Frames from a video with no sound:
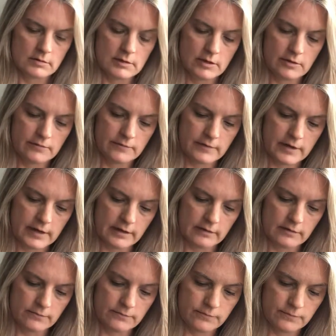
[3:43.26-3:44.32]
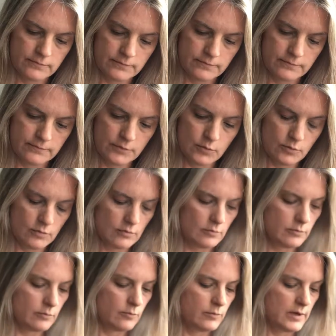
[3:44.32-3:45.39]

Clarifying the Fool,